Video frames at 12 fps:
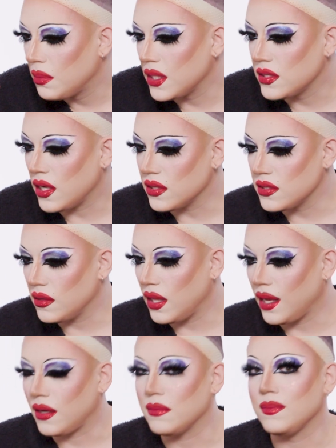But it's also
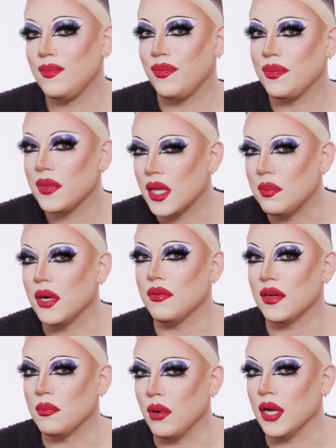like the
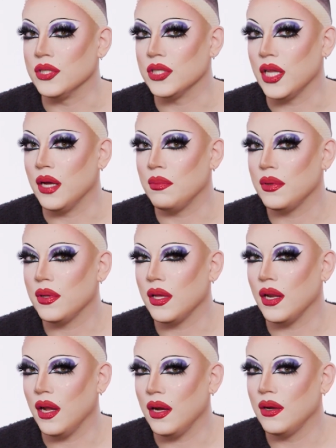perfect brunch lip,
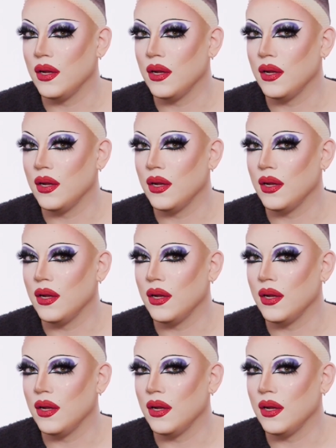you know?